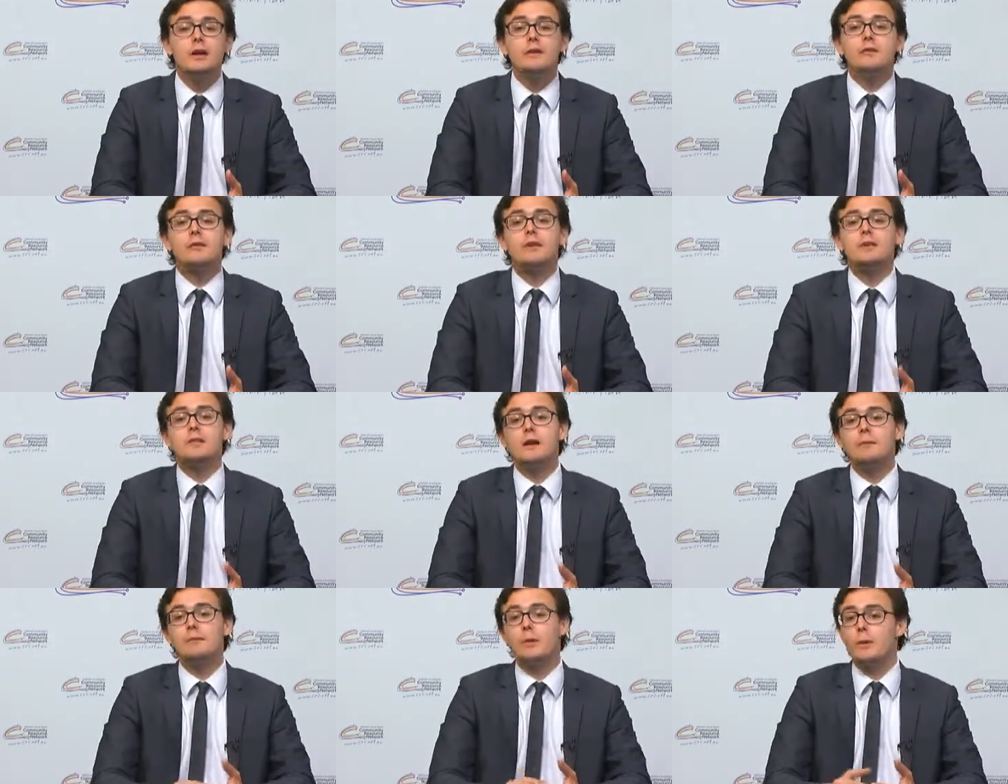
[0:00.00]
For
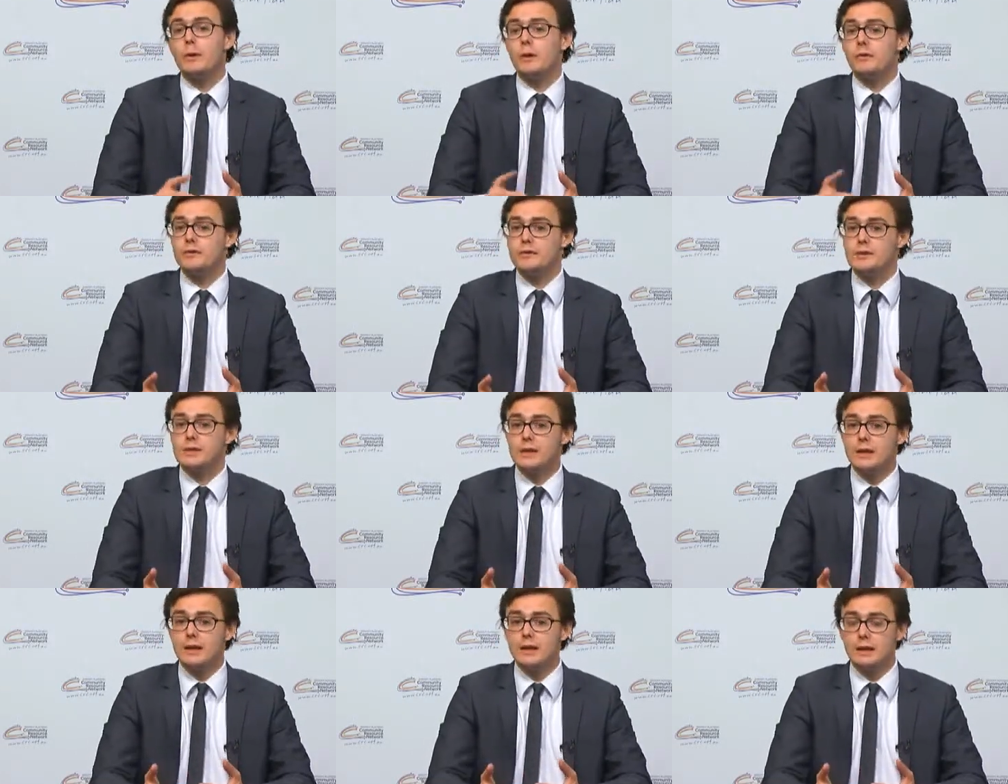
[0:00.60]
example, we often
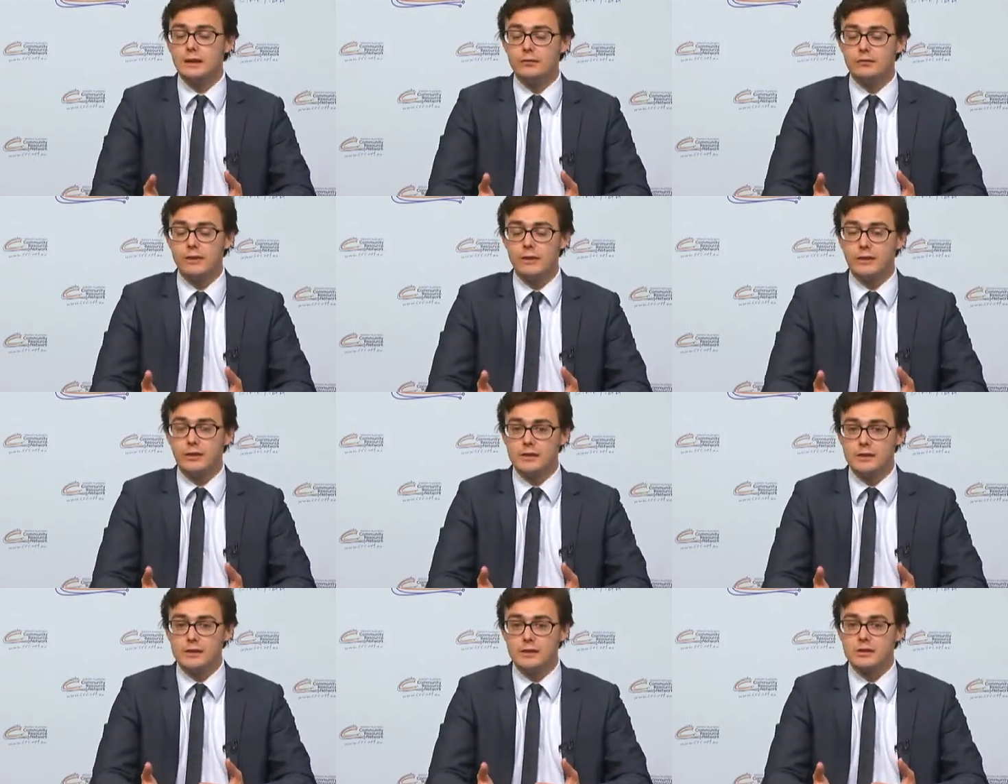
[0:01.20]
see in
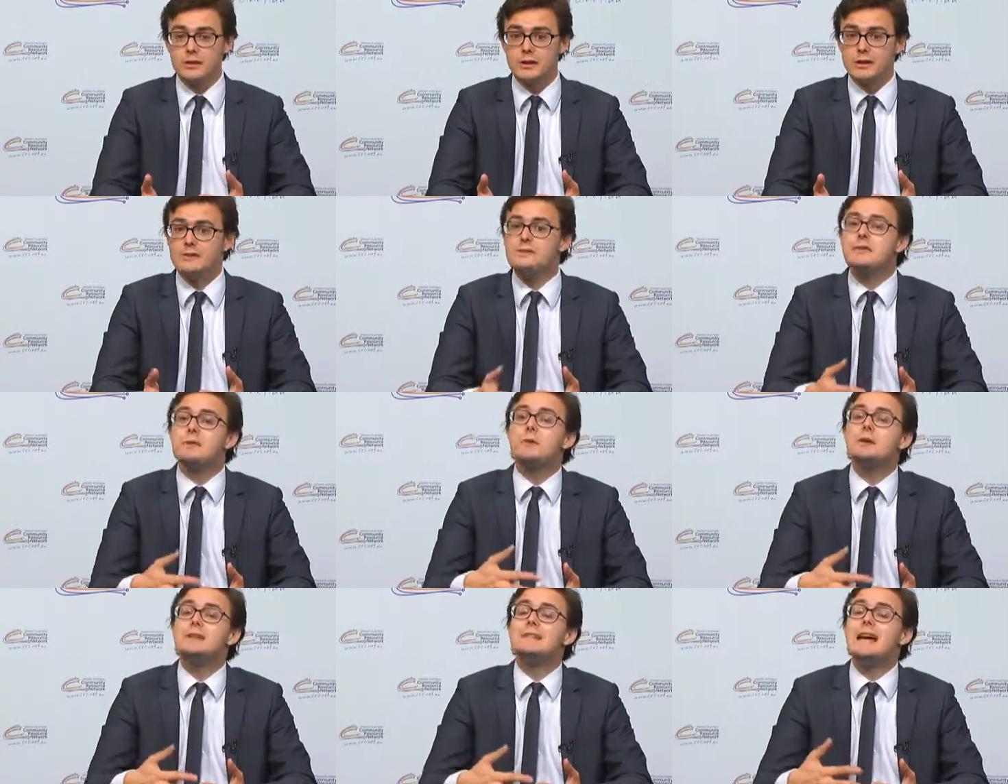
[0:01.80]
various industries, if
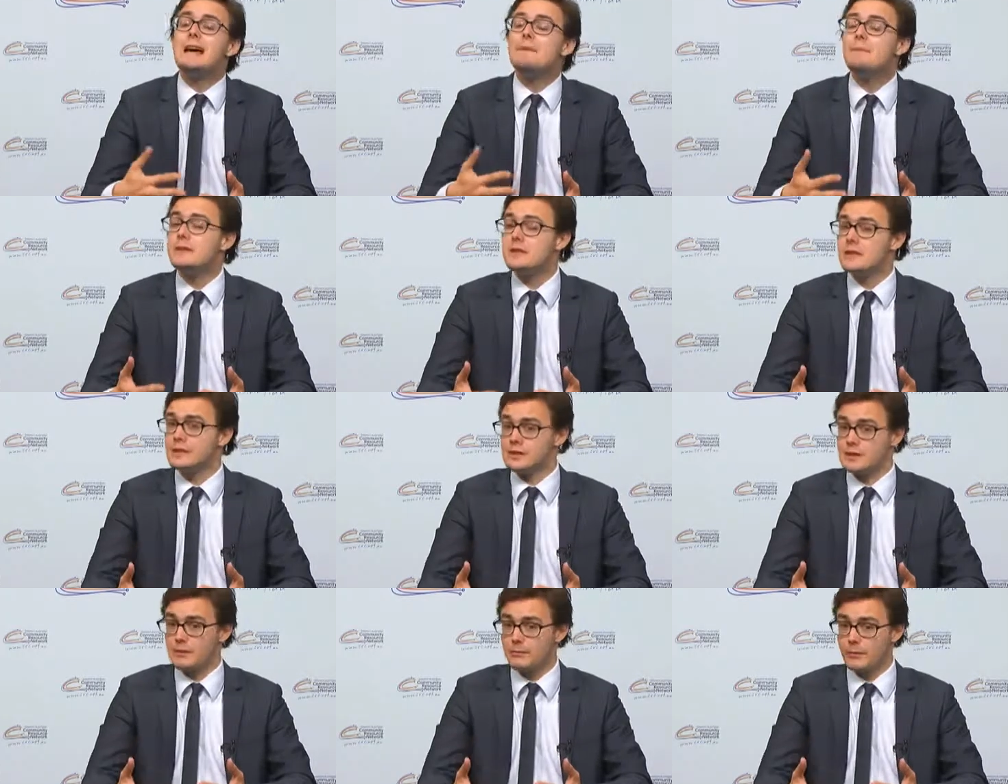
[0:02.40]
someone
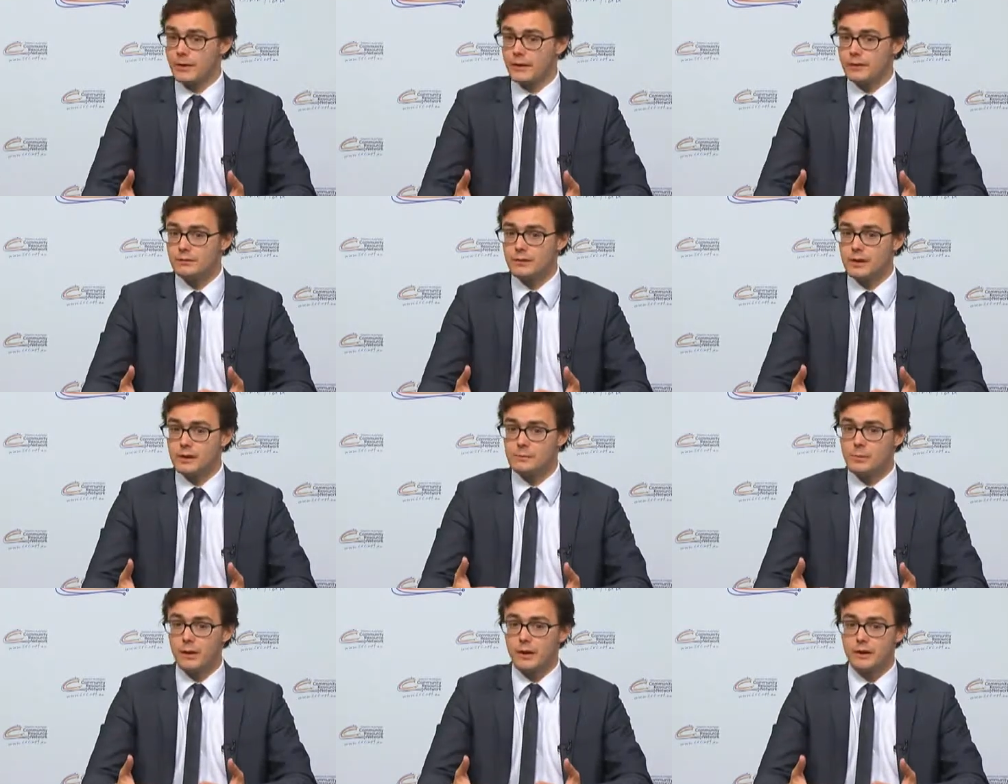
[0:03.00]
damages something
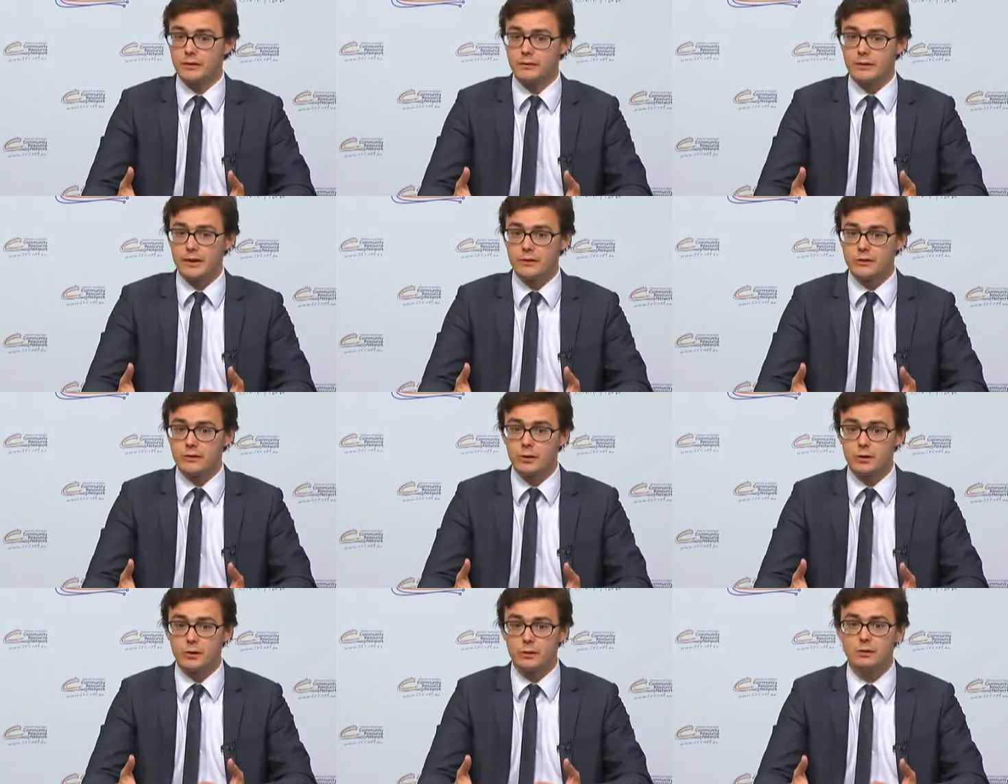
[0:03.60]
as part of their
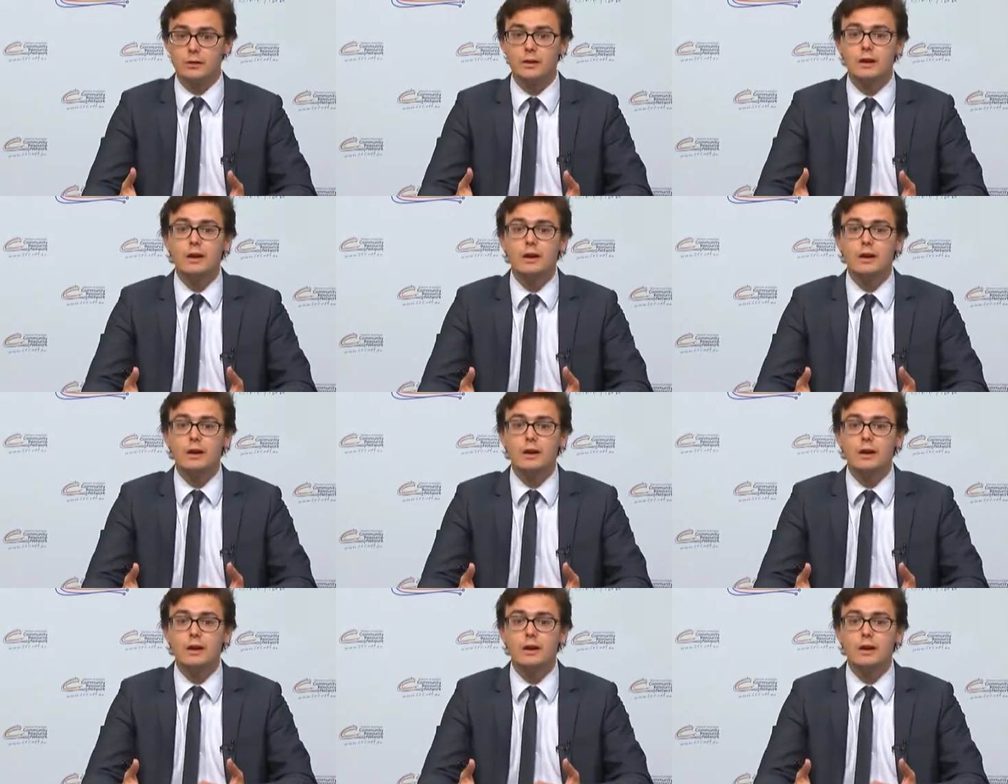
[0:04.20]
role,